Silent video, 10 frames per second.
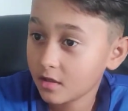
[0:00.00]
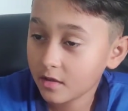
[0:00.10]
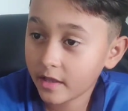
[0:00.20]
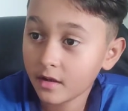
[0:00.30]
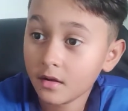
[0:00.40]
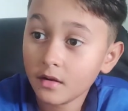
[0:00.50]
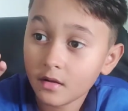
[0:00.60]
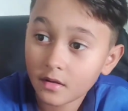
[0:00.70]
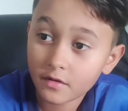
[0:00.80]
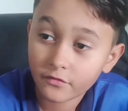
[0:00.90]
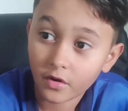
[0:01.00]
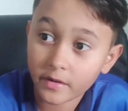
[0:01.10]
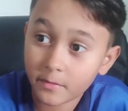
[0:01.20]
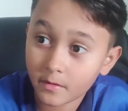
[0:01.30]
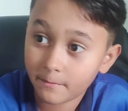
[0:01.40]
And then in front
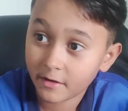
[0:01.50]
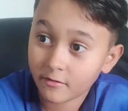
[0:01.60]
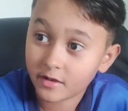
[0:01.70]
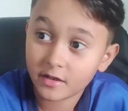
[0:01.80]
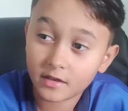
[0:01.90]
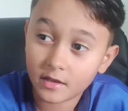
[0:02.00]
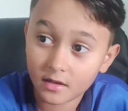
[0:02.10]
you put a big one in,